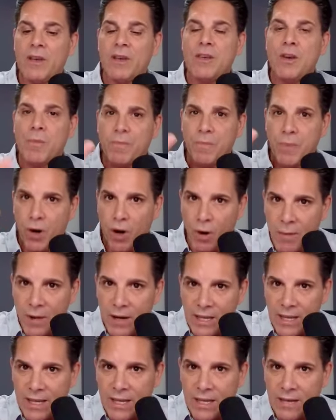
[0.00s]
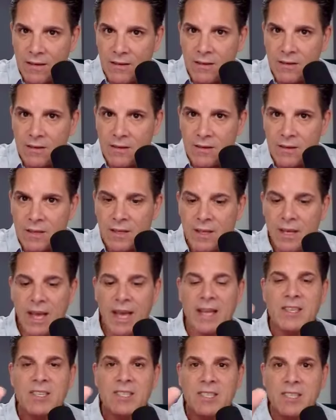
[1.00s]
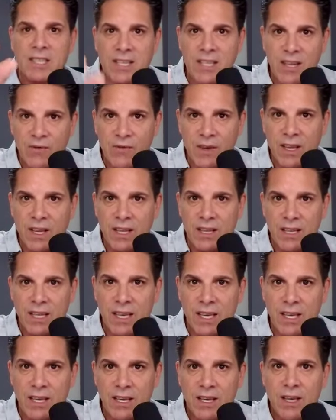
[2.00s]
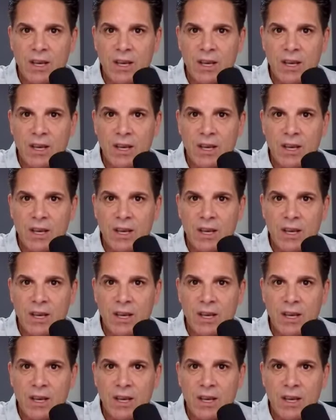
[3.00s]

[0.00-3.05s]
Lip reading: You're permanently and significantly